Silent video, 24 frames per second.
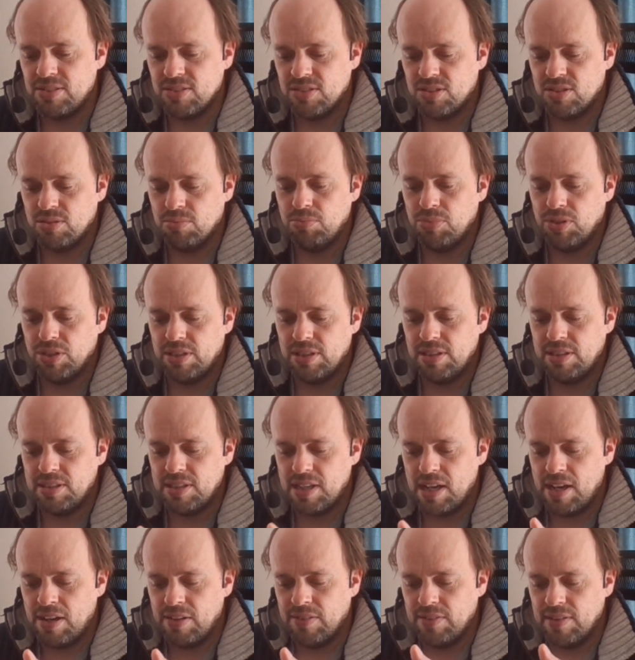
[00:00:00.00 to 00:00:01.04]
to somebody
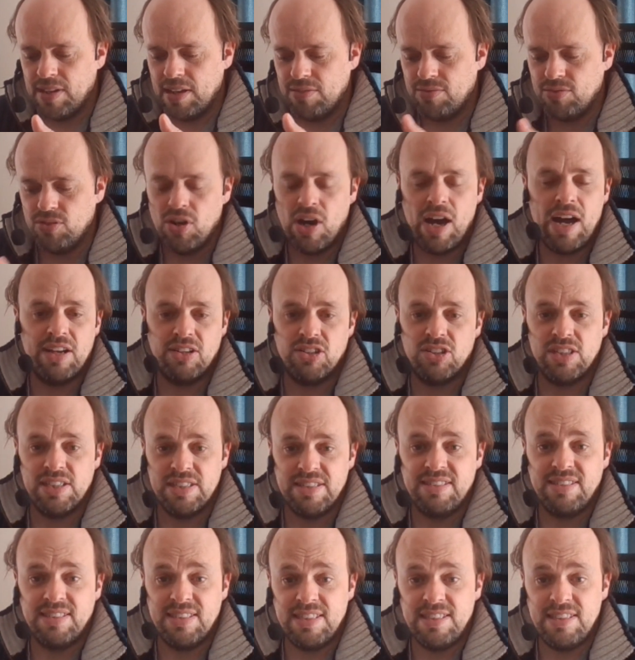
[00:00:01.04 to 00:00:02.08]
and they've not actually
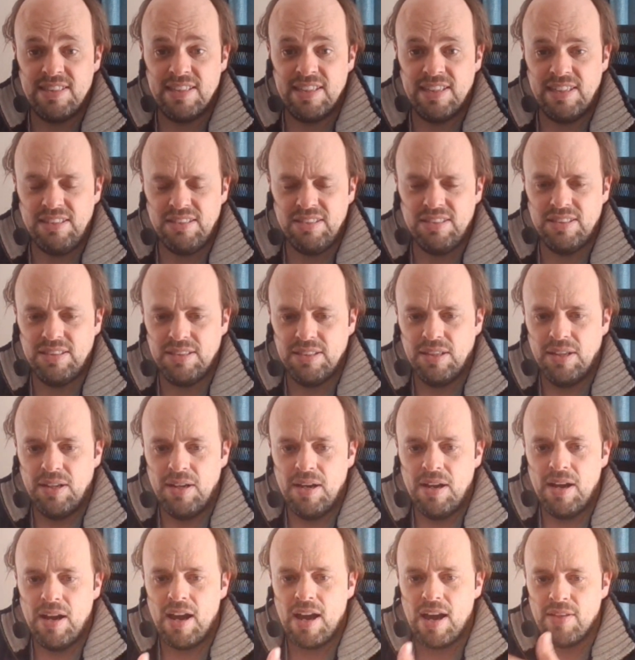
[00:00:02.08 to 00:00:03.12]
seen this,
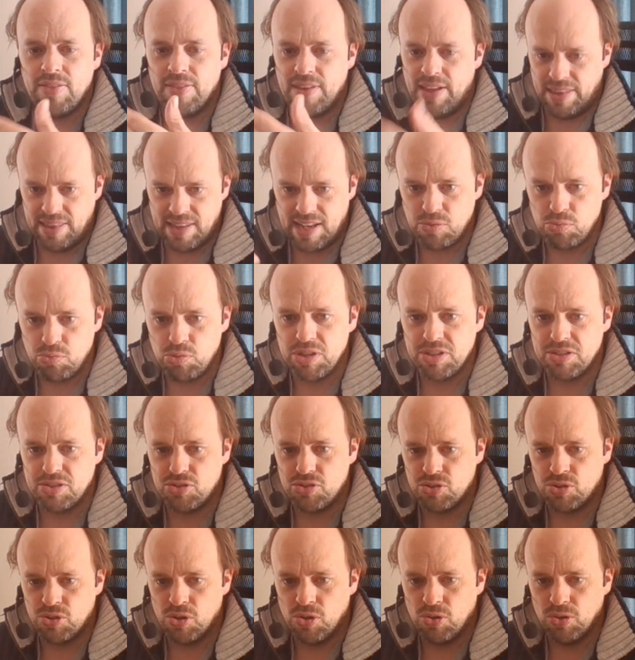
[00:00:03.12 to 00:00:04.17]
and then they
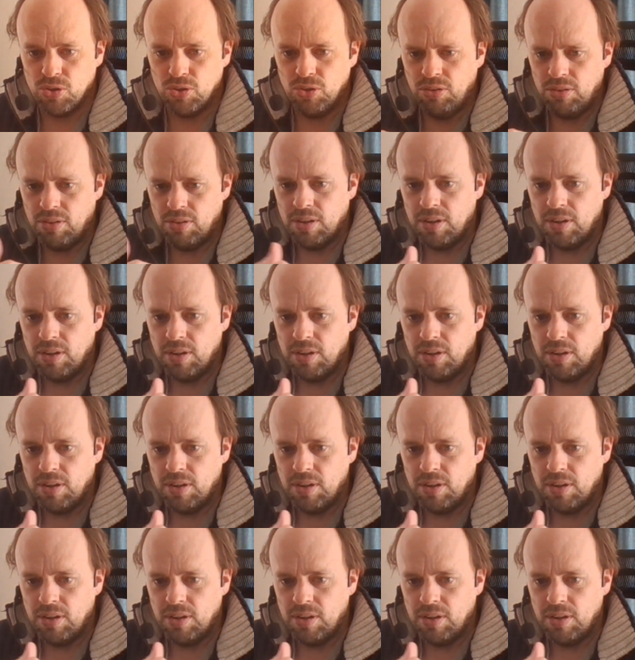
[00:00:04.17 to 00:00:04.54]
withdraw